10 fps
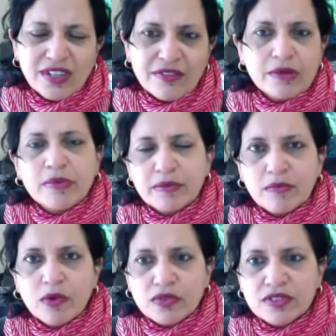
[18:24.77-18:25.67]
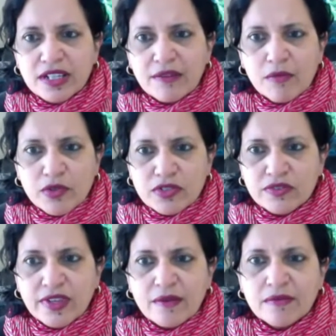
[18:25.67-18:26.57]
Not every, but most
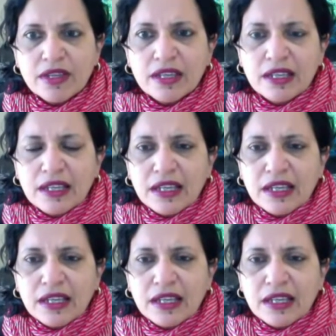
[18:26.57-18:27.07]
of them.